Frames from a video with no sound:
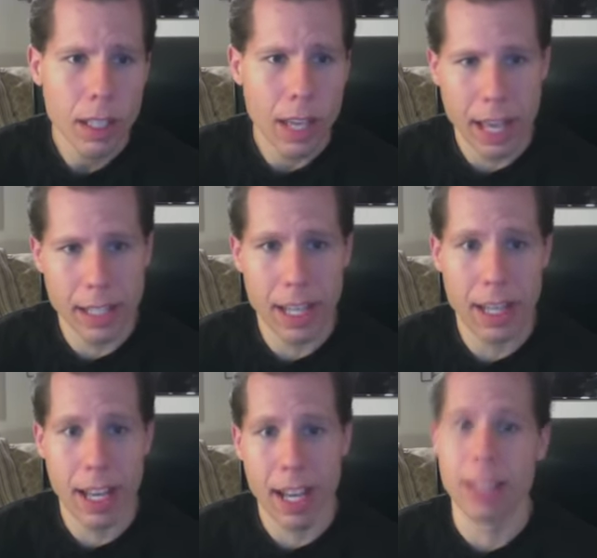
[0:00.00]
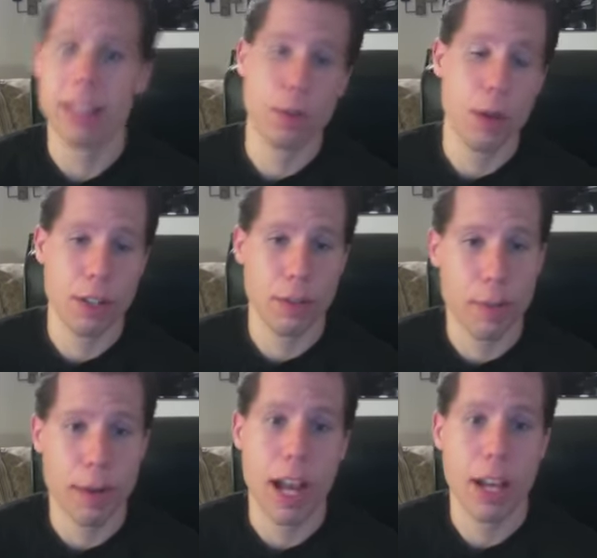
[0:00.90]
And I got this question
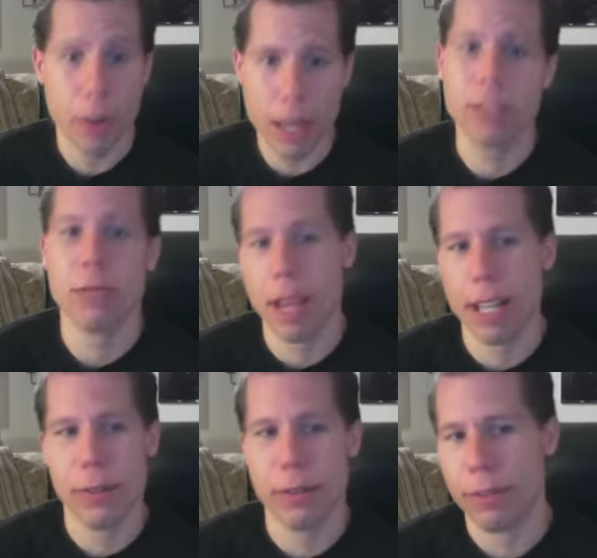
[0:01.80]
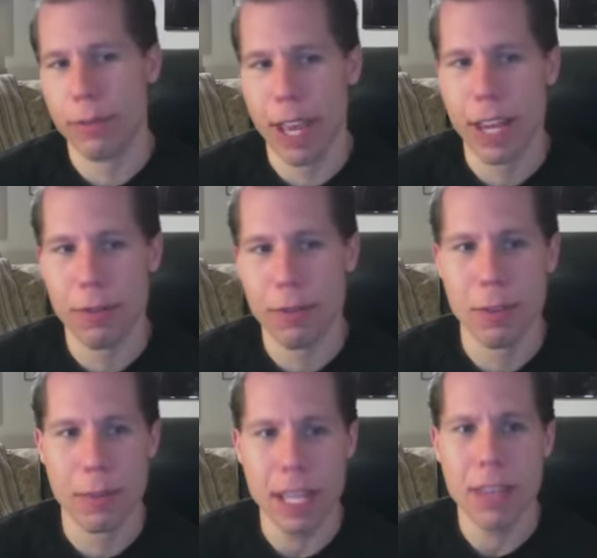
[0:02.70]
from a guy who is a Randy Orton fan,
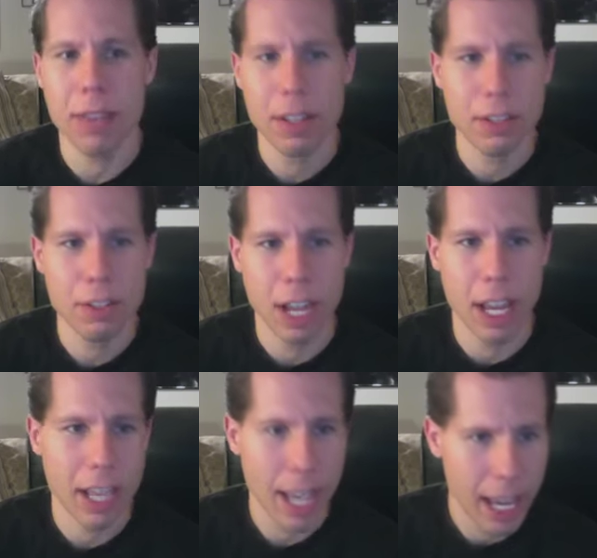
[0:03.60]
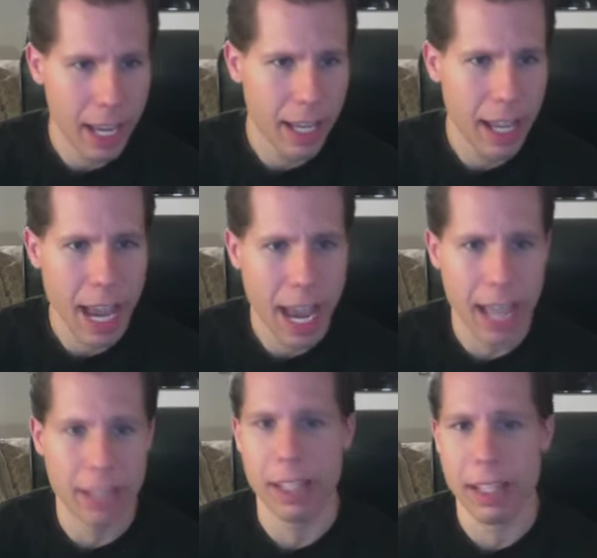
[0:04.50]
from Ethan J.
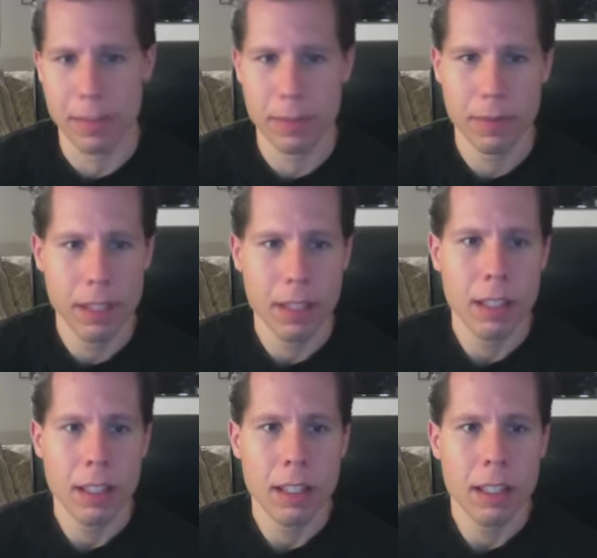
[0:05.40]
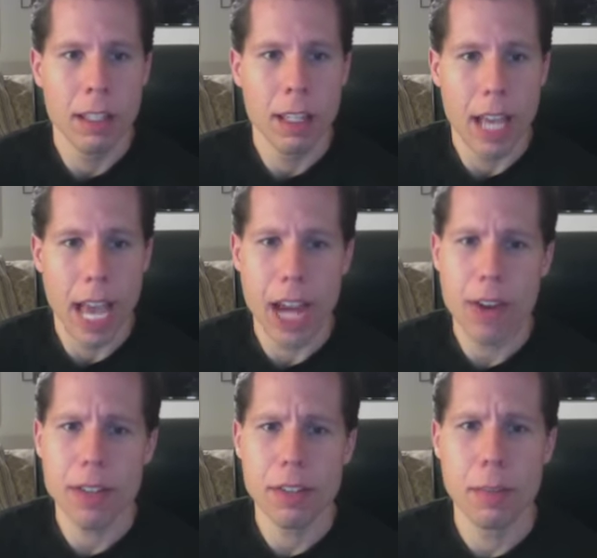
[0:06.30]
Hanley. Hey,
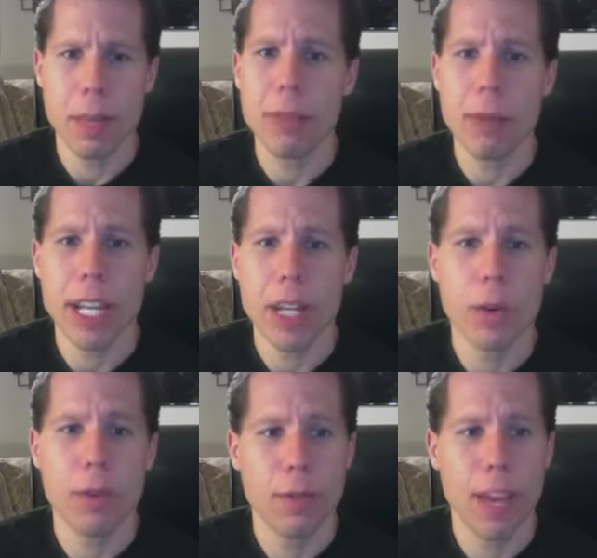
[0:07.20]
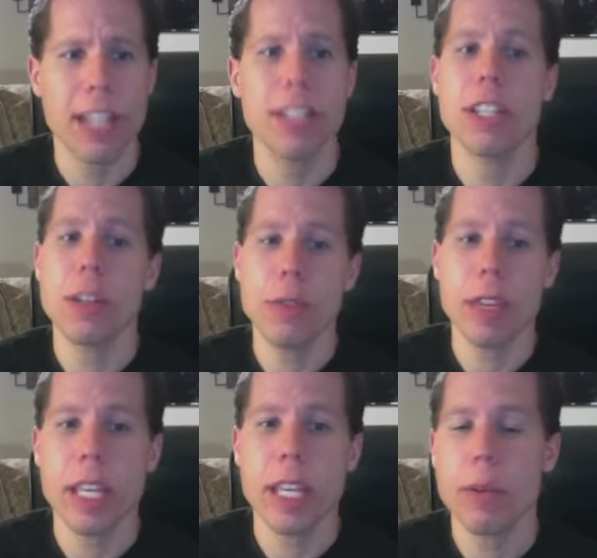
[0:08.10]
Aaron is a big Randy Orton fan. Do you
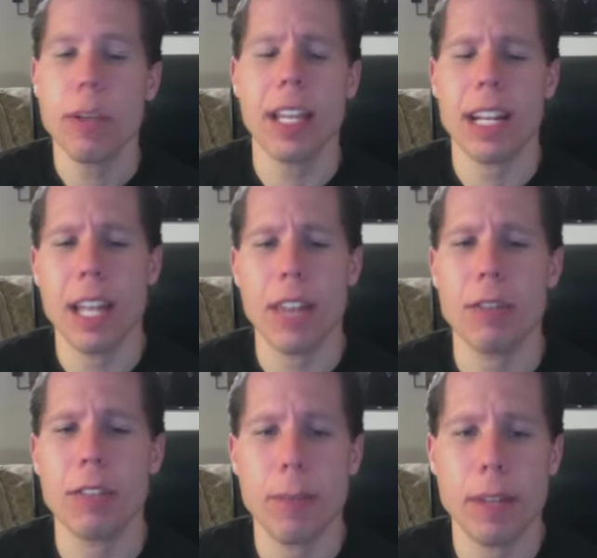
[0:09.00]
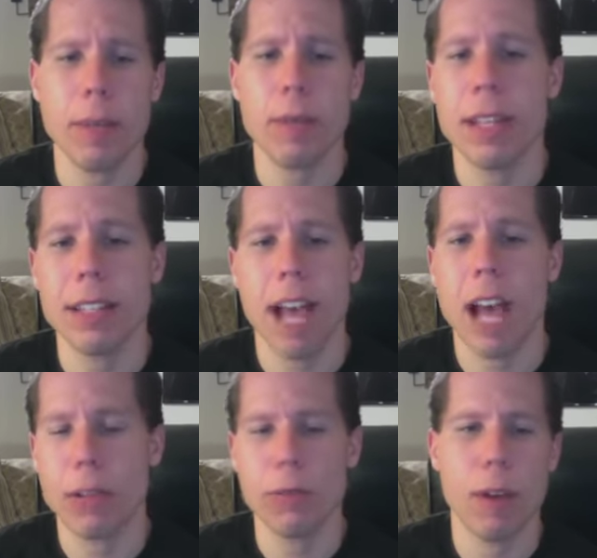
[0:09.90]
think he will get another WWE
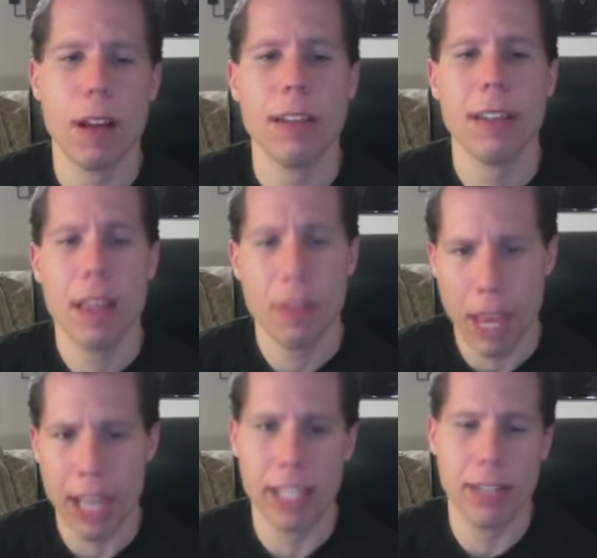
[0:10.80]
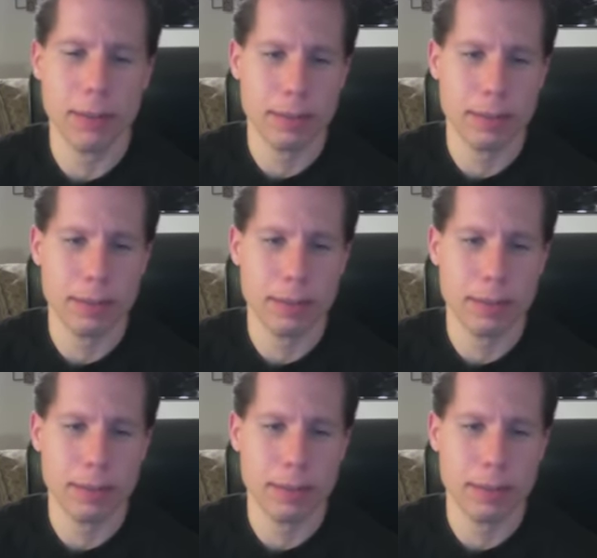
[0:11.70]
title run? Thank you.